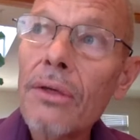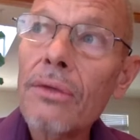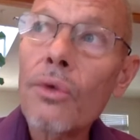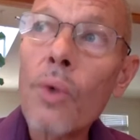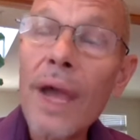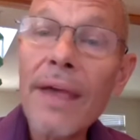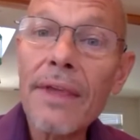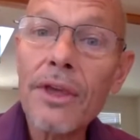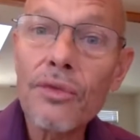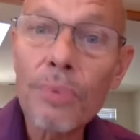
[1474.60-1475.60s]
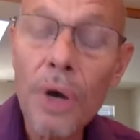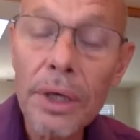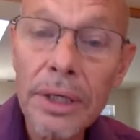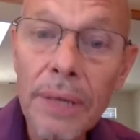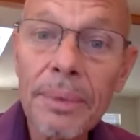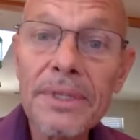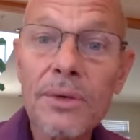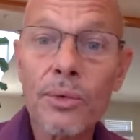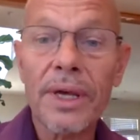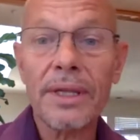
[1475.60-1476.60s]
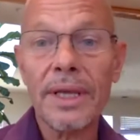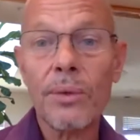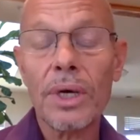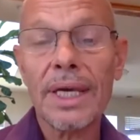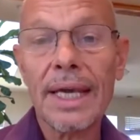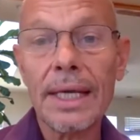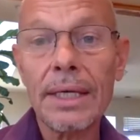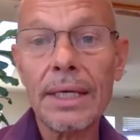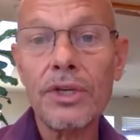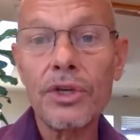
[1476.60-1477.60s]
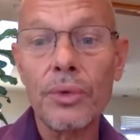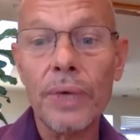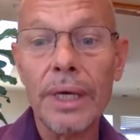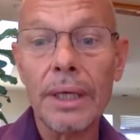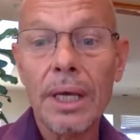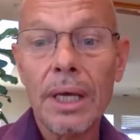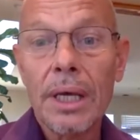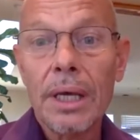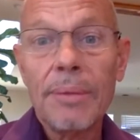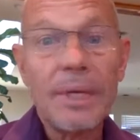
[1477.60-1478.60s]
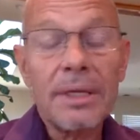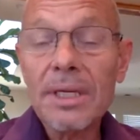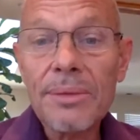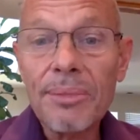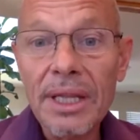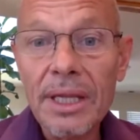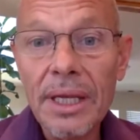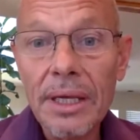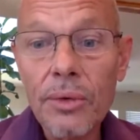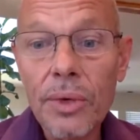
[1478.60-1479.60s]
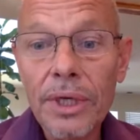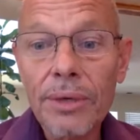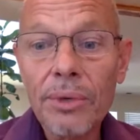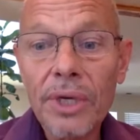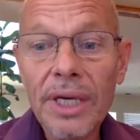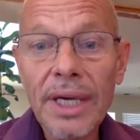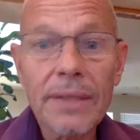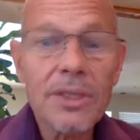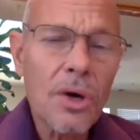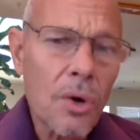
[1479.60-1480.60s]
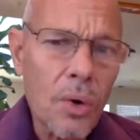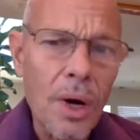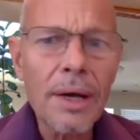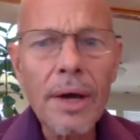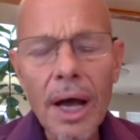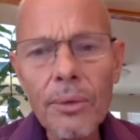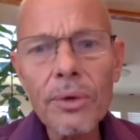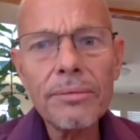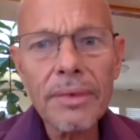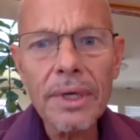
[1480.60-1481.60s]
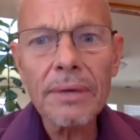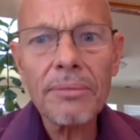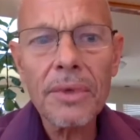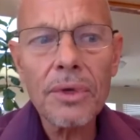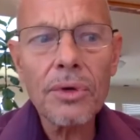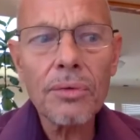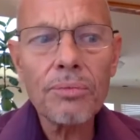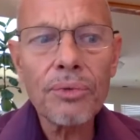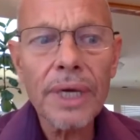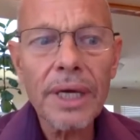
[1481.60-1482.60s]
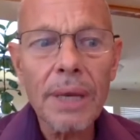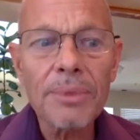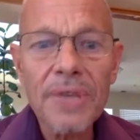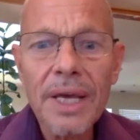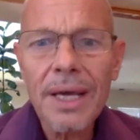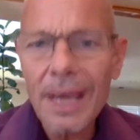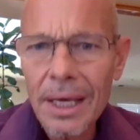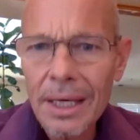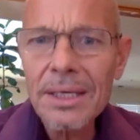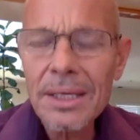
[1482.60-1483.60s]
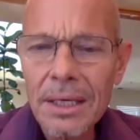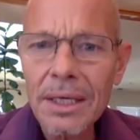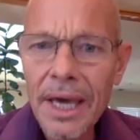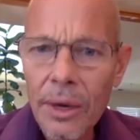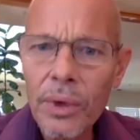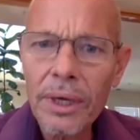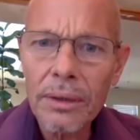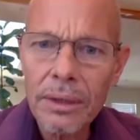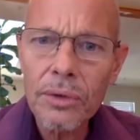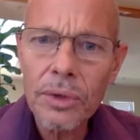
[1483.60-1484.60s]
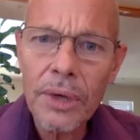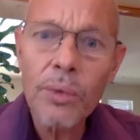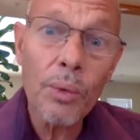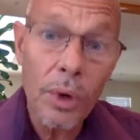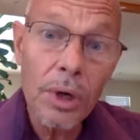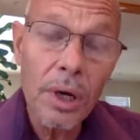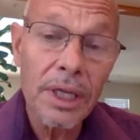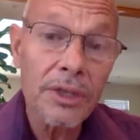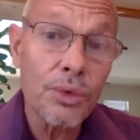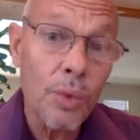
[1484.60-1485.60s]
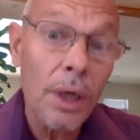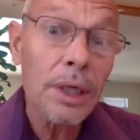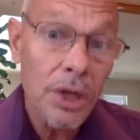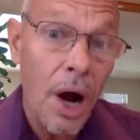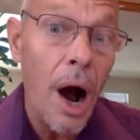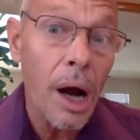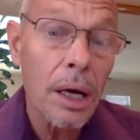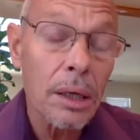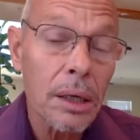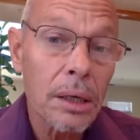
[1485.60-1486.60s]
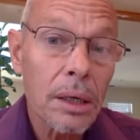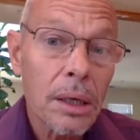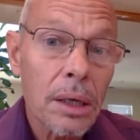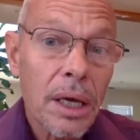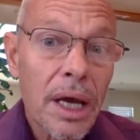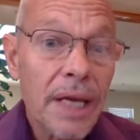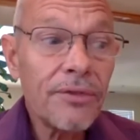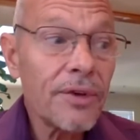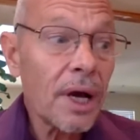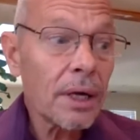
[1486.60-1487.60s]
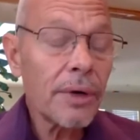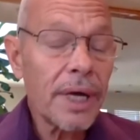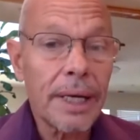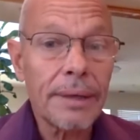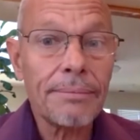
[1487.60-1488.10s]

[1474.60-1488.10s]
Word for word: the way that you brought it up is the way that they want to get into it, but it doesn't mean that they don't want to communicate. So I I would you know bring it up. Say is that can we can we work on it? Do you want to talk? And if not, great.